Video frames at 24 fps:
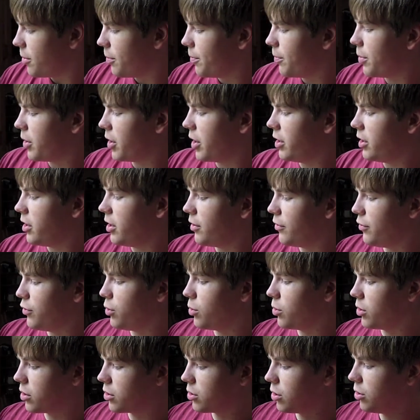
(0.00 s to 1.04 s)
but if
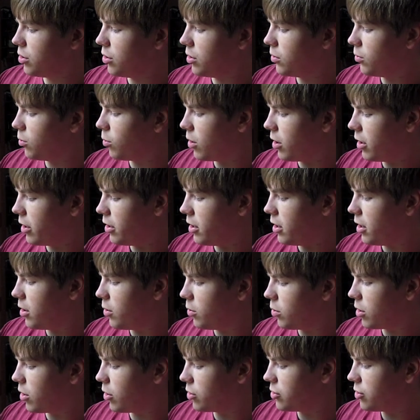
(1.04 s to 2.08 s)
you included 1, it
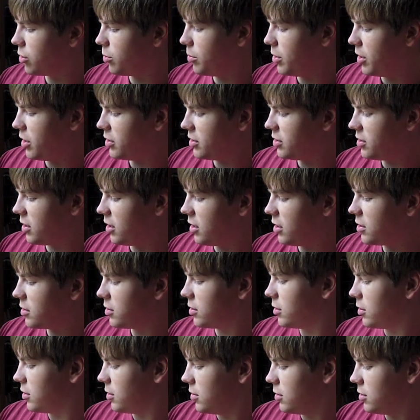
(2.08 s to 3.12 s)
would also be
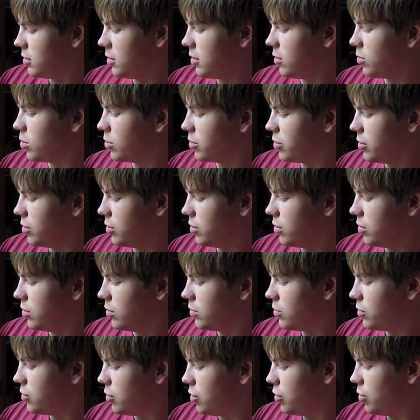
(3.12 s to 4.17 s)
6 is equal to
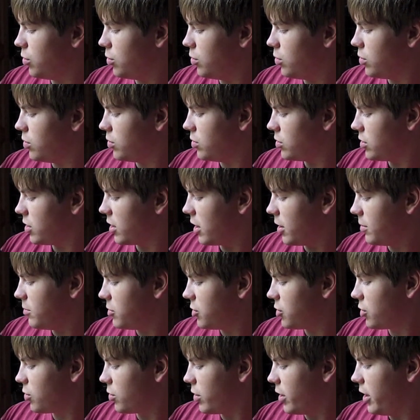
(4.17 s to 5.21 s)
2 times
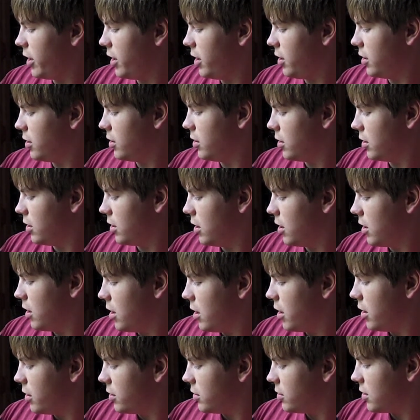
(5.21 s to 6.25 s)
3
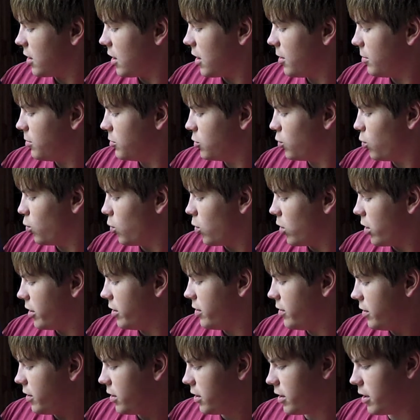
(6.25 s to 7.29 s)
times
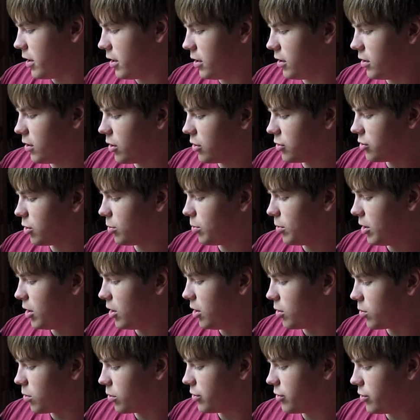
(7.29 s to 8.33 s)
1, and it'd also be
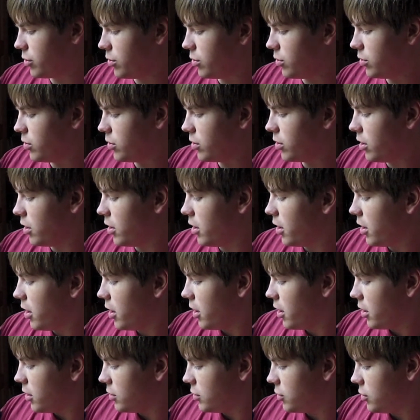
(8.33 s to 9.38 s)
equal to
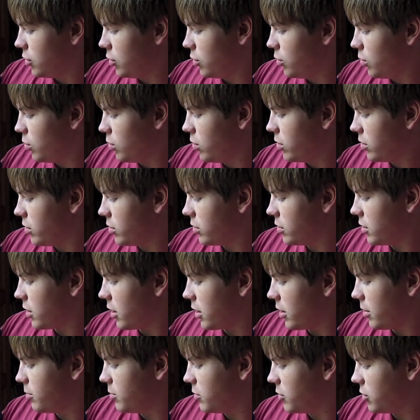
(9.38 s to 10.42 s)
2
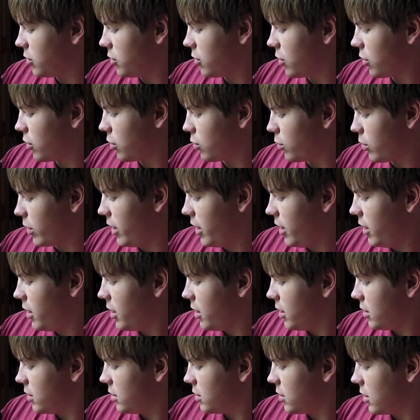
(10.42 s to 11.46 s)
times 3
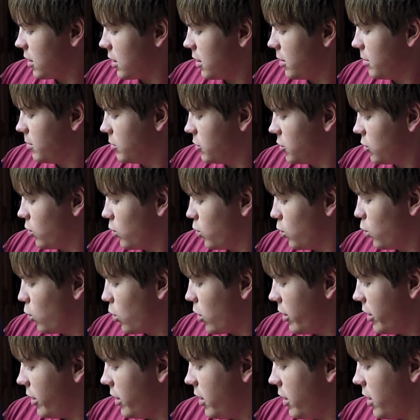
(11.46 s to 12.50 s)
times
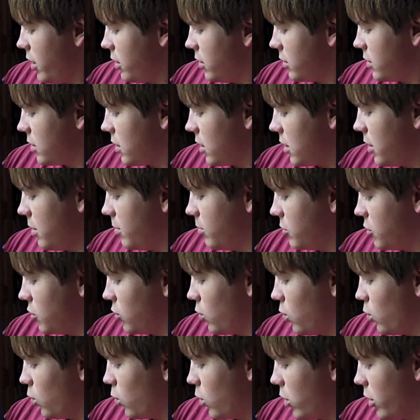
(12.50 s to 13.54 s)
1 times
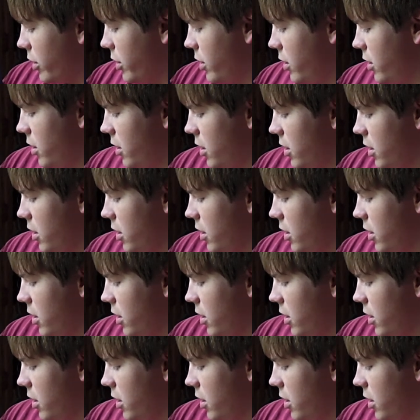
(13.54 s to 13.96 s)
1,